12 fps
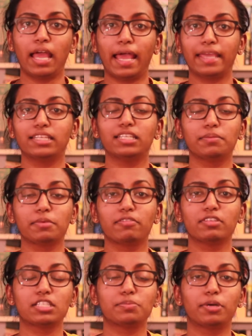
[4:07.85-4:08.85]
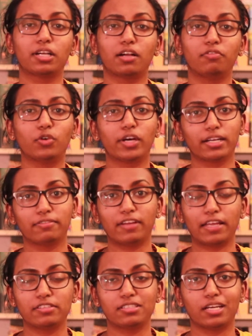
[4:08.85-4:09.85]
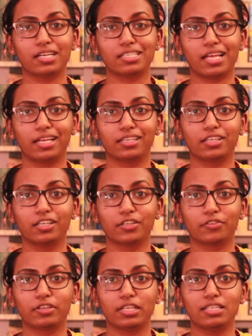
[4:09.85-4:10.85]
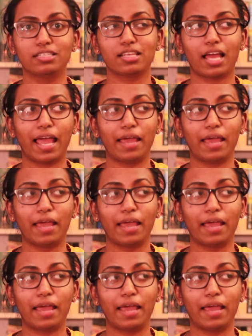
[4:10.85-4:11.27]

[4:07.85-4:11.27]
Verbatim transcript: I ended up giving this book a four out of five stars on Goodreads.